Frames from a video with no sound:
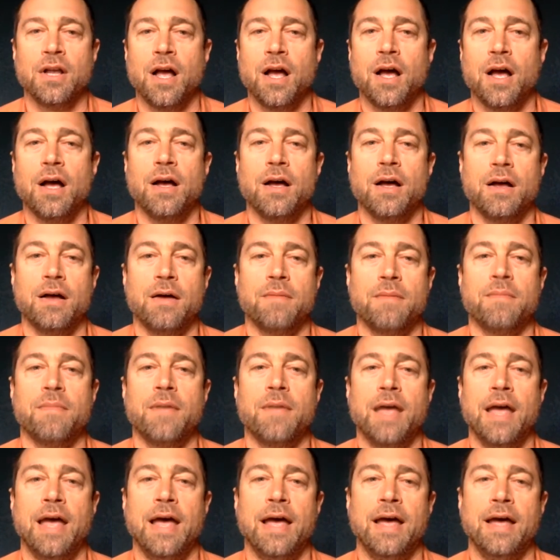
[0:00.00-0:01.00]

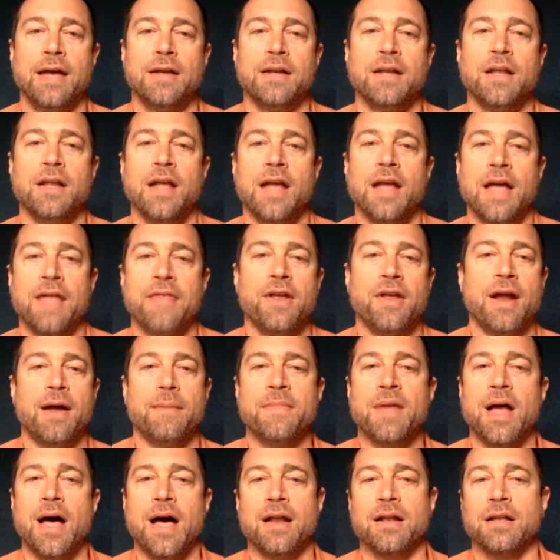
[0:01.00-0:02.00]
and that
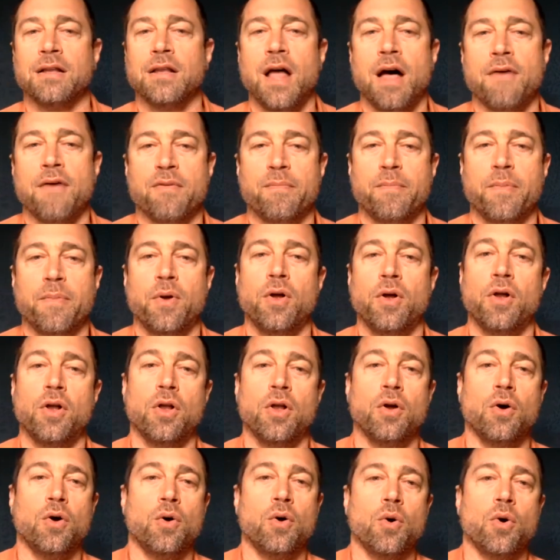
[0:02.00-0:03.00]
I'm not
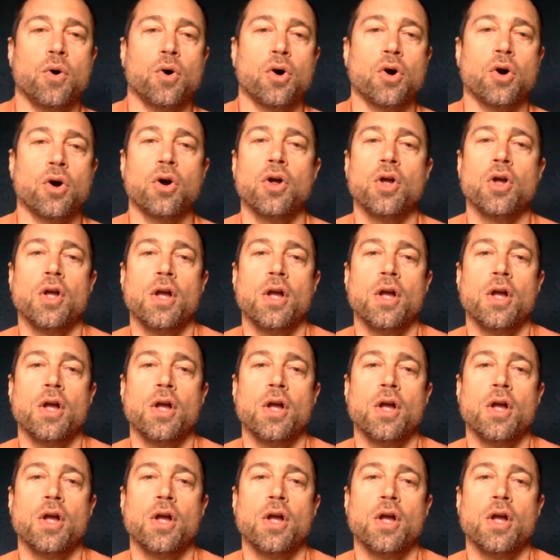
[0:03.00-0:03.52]
lovable,